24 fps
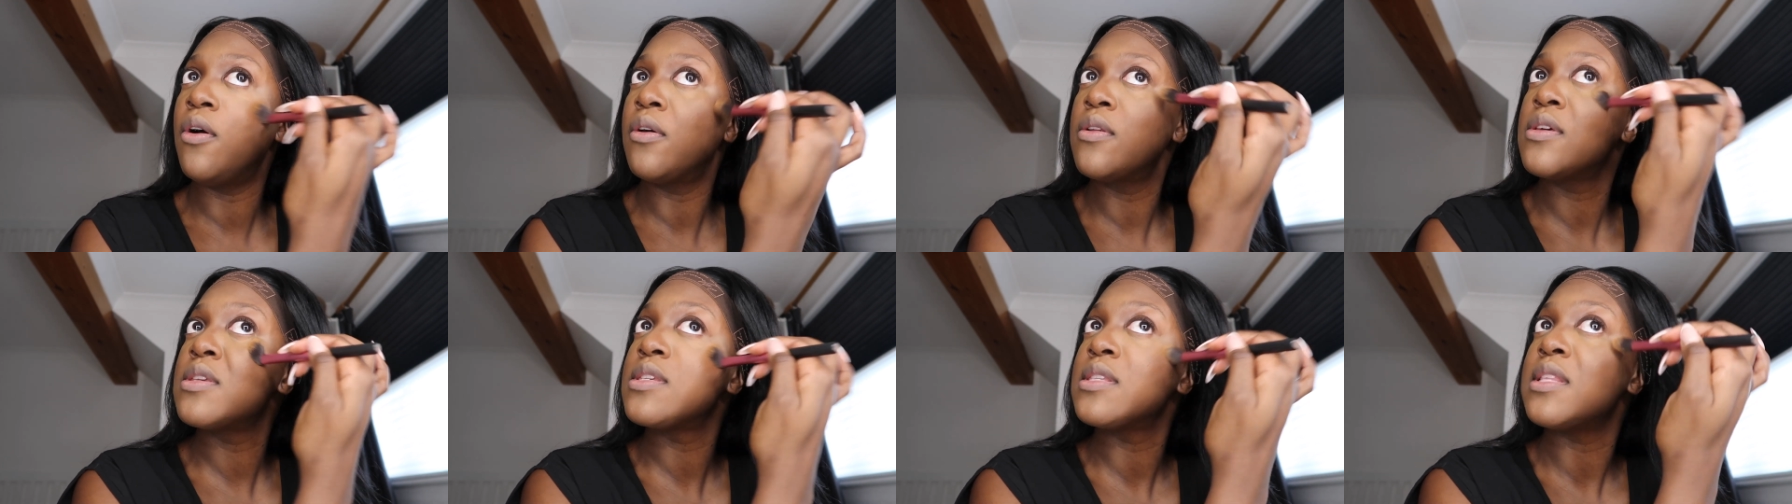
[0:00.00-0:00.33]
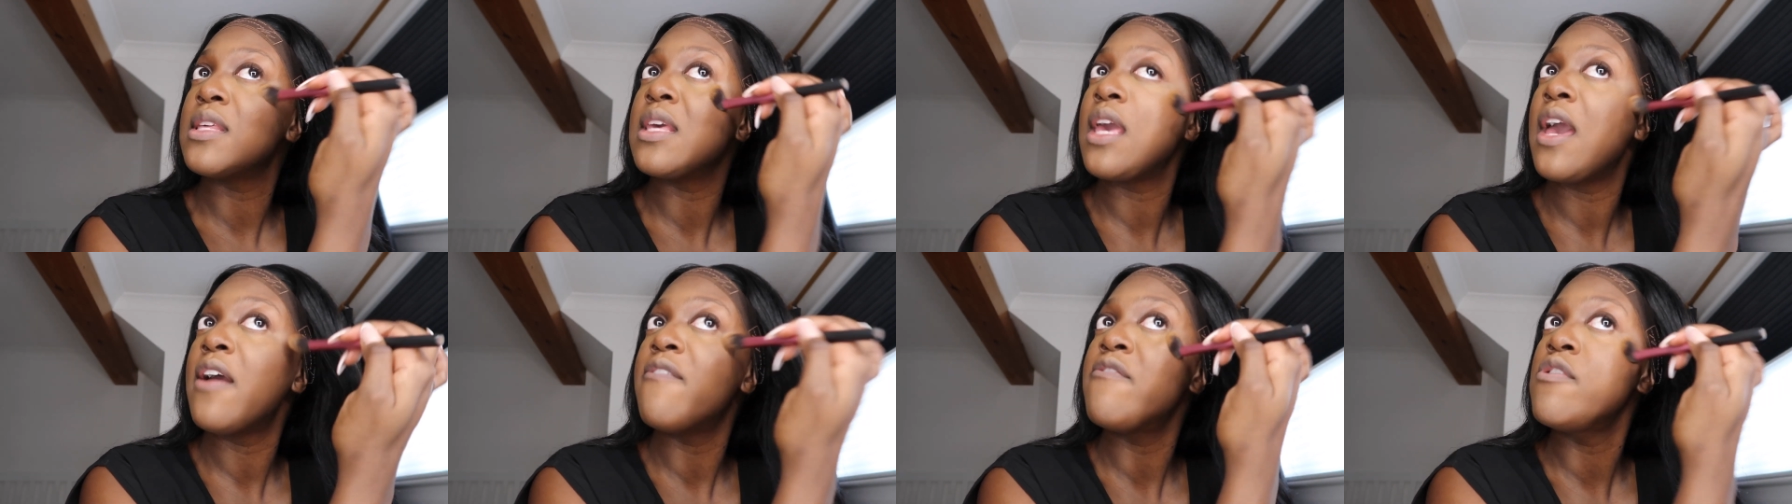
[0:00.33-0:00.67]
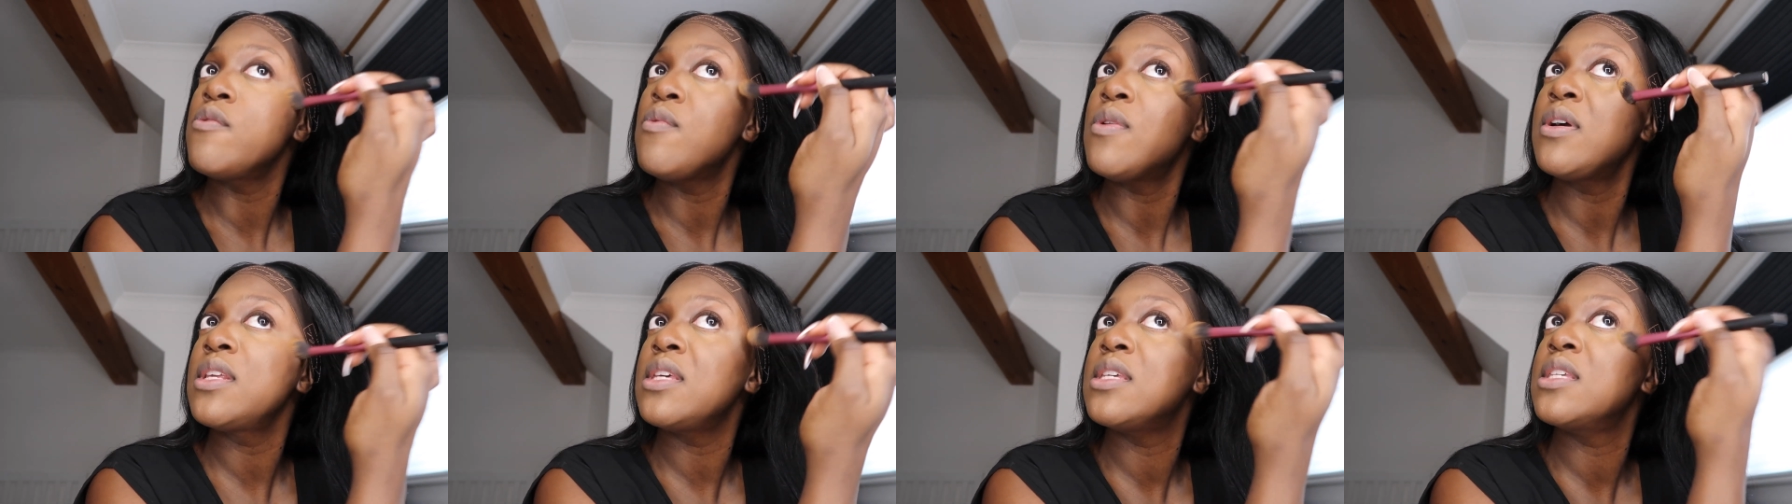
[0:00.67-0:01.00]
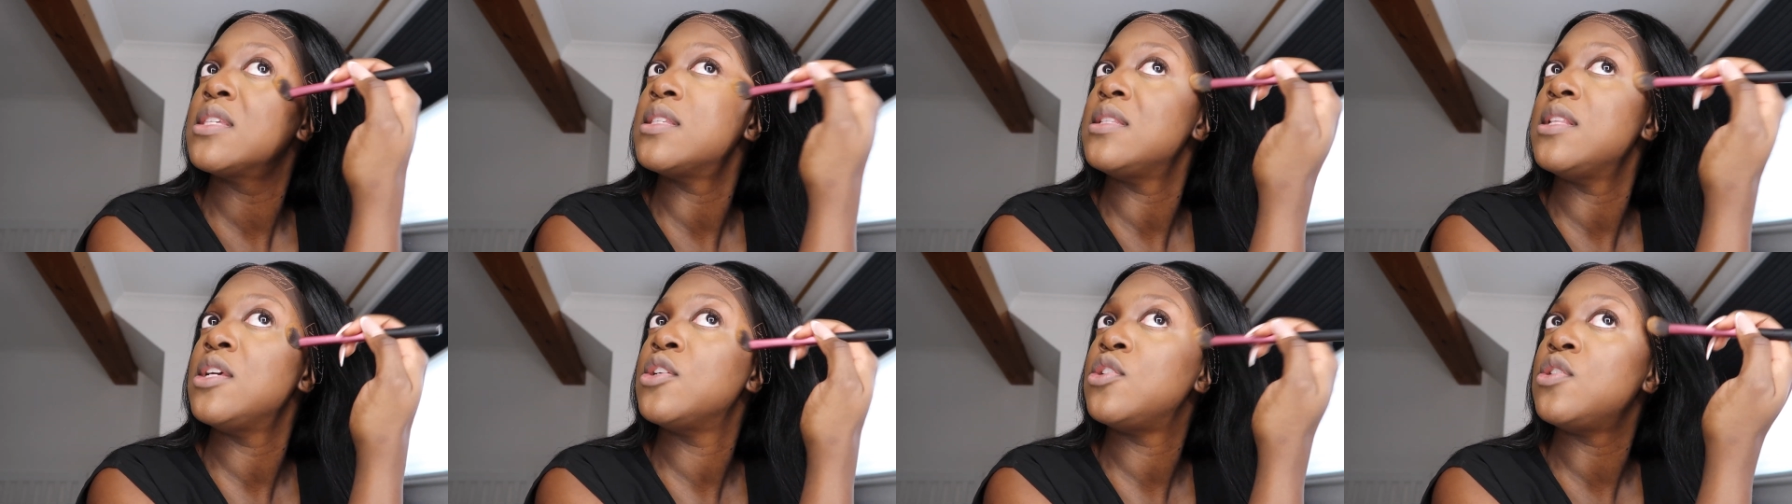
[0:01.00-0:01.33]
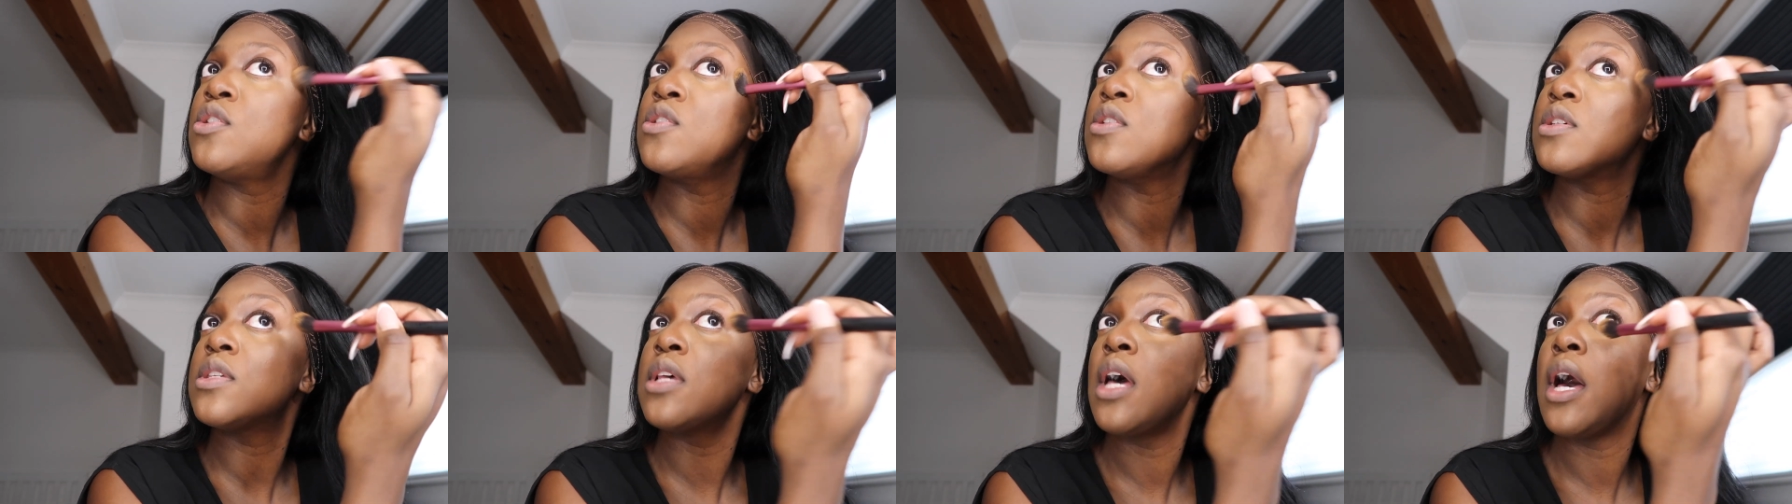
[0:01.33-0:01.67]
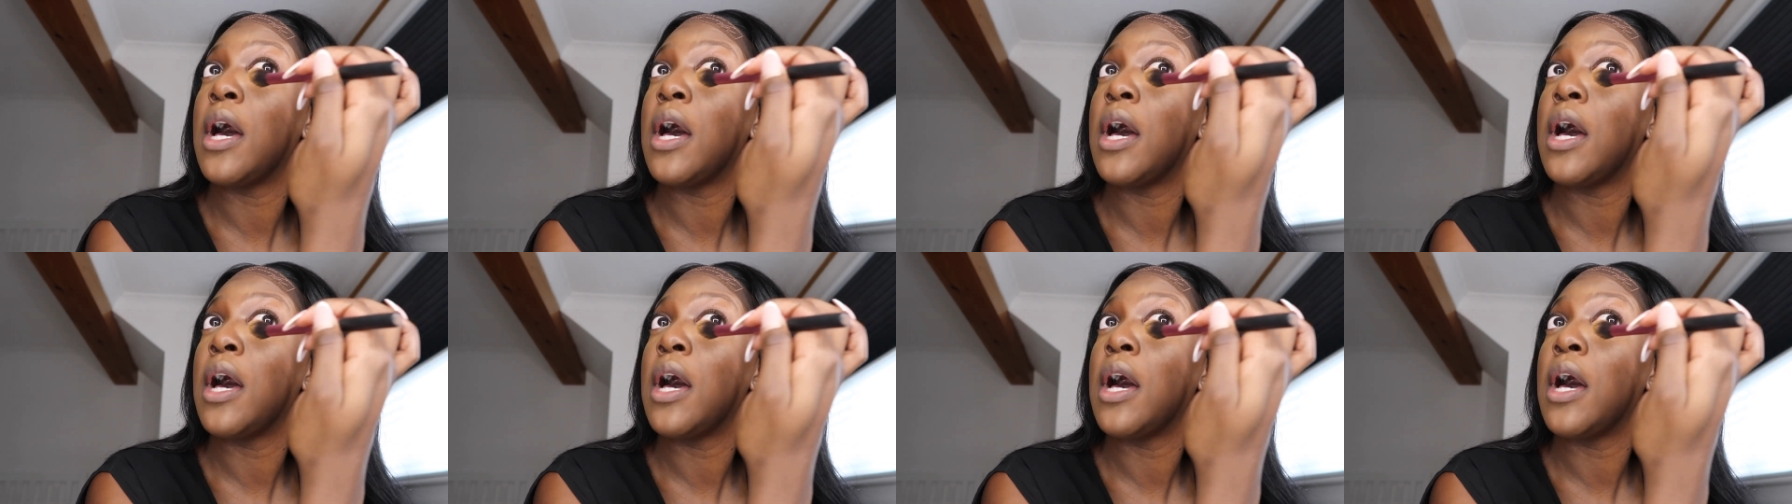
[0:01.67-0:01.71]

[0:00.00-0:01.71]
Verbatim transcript: honestly everyone is literally just